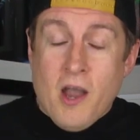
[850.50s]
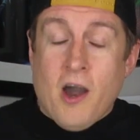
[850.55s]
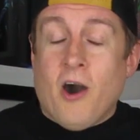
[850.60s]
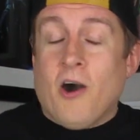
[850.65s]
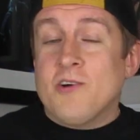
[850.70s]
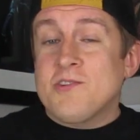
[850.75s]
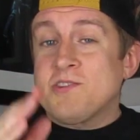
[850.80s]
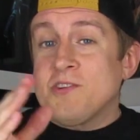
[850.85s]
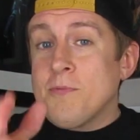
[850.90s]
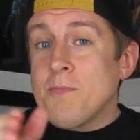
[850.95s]

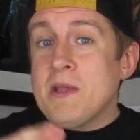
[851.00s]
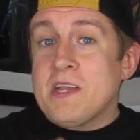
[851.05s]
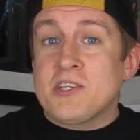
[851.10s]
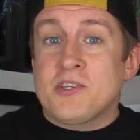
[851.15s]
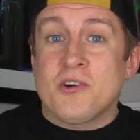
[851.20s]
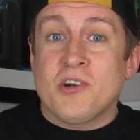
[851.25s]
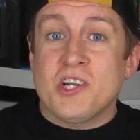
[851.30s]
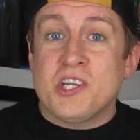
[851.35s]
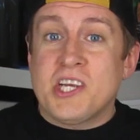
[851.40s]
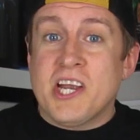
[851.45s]
Also, make
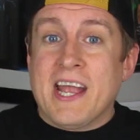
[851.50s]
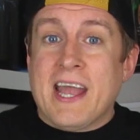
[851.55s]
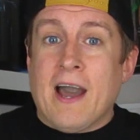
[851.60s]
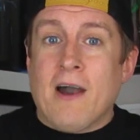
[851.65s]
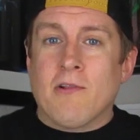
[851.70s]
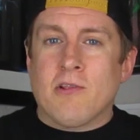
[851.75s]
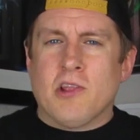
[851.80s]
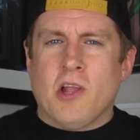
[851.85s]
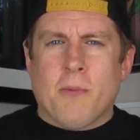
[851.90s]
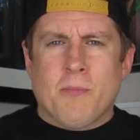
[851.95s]
sure to check
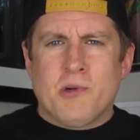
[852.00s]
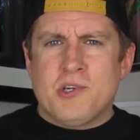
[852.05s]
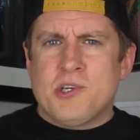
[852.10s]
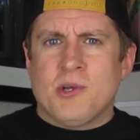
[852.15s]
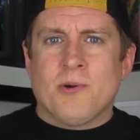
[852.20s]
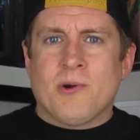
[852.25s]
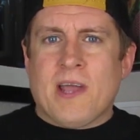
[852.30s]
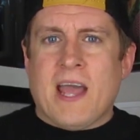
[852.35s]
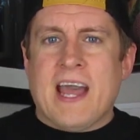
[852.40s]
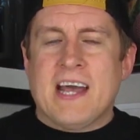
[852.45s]
out
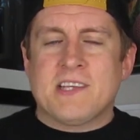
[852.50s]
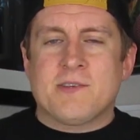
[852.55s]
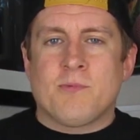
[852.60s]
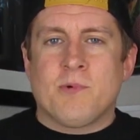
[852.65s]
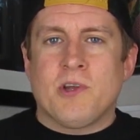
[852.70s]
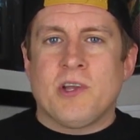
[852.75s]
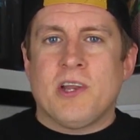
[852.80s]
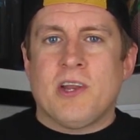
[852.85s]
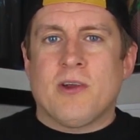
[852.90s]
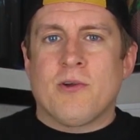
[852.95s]
Lumberjillcast,
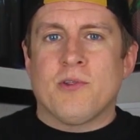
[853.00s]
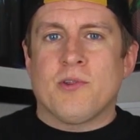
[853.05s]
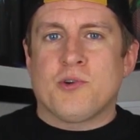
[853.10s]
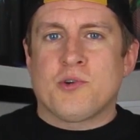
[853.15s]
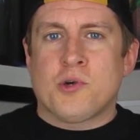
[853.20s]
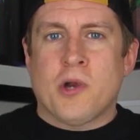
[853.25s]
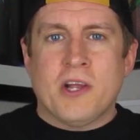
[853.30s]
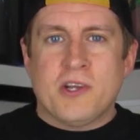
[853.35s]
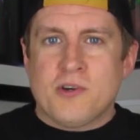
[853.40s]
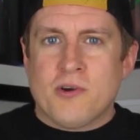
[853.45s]
where you can hear the
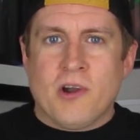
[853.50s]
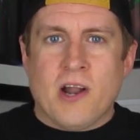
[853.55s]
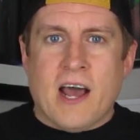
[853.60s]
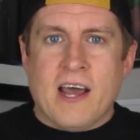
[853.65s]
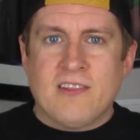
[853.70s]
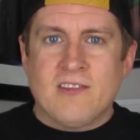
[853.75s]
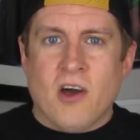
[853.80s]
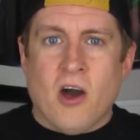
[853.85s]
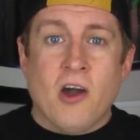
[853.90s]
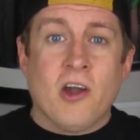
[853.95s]
Treasure and
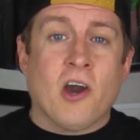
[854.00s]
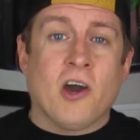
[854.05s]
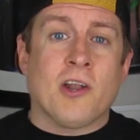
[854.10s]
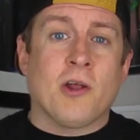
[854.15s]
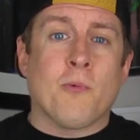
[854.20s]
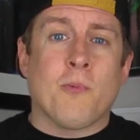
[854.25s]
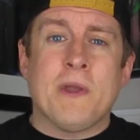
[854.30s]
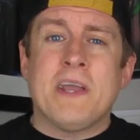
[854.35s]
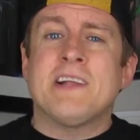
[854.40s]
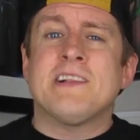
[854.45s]
I talk on
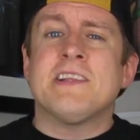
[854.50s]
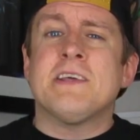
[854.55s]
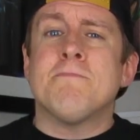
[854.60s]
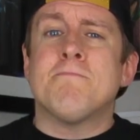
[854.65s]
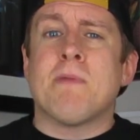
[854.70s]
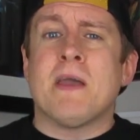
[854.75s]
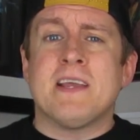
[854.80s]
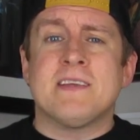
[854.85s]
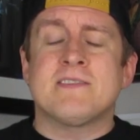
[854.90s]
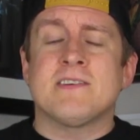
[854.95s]
a weekly
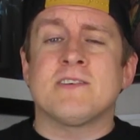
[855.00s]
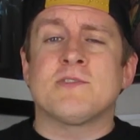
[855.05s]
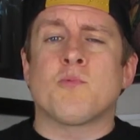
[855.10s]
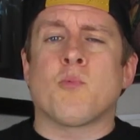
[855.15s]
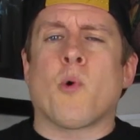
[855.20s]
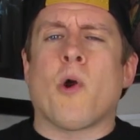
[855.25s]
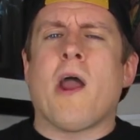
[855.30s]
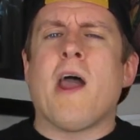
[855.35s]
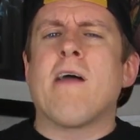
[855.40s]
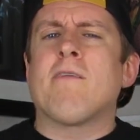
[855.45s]

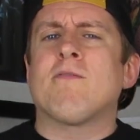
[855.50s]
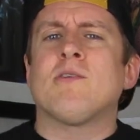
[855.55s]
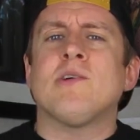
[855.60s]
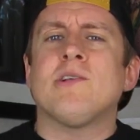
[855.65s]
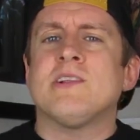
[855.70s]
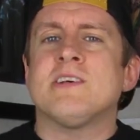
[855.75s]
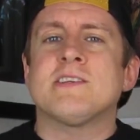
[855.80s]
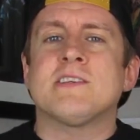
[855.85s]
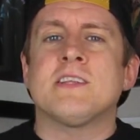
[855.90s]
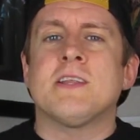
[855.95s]
basis wherever
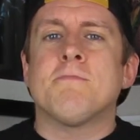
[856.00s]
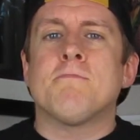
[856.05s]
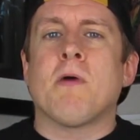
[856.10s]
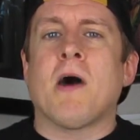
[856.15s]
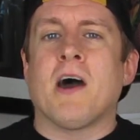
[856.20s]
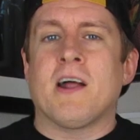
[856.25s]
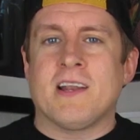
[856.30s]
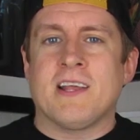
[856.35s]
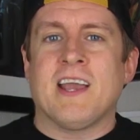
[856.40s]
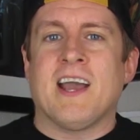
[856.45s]
you listen to
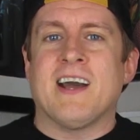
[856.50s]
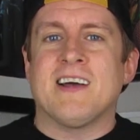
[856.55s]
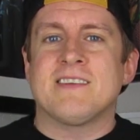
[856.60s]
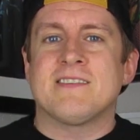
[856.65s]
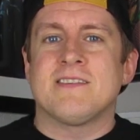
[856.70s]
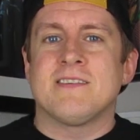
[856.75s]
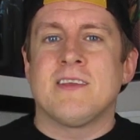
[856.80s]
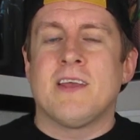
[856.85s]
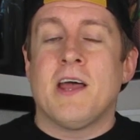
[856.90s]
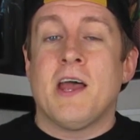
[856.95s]

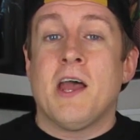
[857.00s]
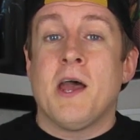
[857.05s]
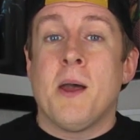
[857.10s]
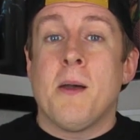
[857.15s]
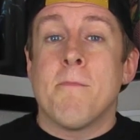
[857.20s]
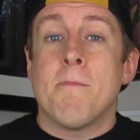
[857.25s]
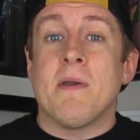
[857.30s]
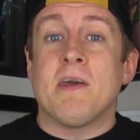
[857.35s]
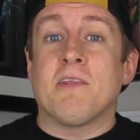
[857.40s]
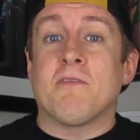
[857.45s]
podcasts.
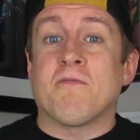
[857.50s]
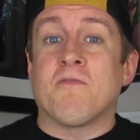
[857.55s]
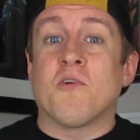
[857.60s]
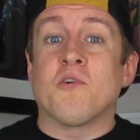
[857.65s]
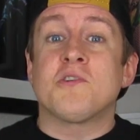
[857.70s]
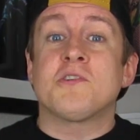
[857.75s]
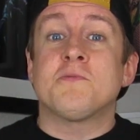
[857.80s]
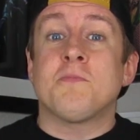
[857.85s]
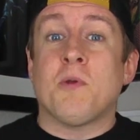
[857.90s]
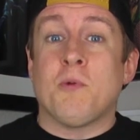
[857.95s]
May the
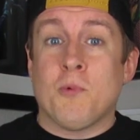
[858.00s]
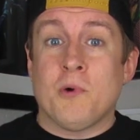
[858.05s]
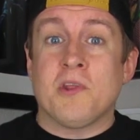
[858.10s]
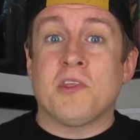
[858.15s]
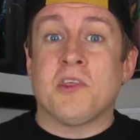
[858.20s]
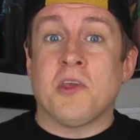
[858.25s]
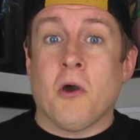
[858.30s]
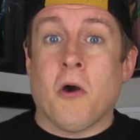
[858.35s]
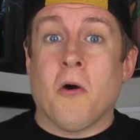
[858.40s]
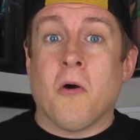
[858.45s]
force be
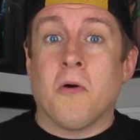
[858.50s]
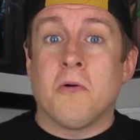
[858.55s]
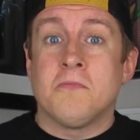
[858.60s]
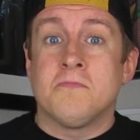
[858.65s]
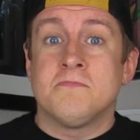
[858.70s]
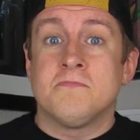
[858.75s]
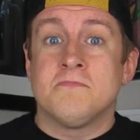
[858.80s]
with y'all.